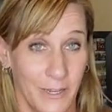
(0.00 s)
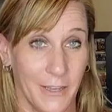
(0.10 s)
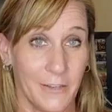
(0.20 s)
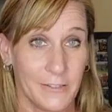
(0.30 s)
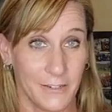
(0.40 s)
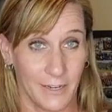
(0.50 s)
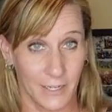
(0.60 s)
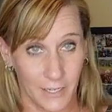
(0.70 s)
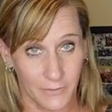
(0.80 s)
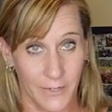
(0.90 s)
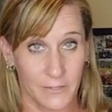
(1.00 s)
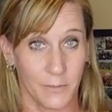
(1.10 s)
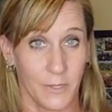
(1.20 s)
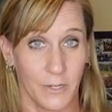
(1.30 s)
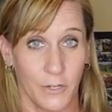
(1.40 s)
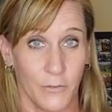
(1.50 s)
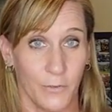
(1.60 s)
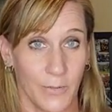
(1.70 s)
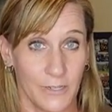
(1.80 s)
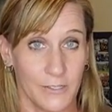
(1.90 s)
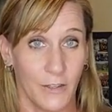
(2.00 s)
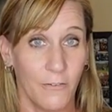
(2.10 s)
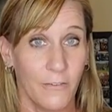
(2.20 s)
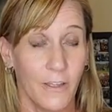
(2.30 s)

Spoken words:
else and I need to find something to do for myself.